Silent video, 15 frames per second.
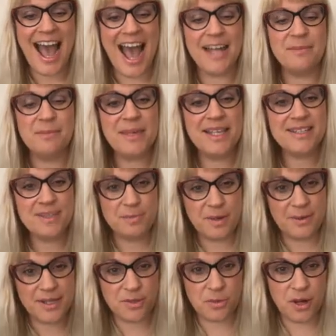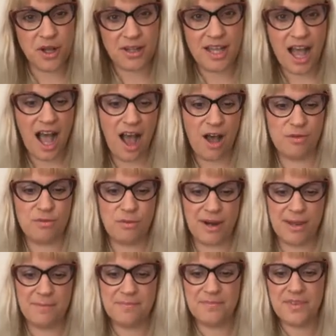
and meet spirit world halfway.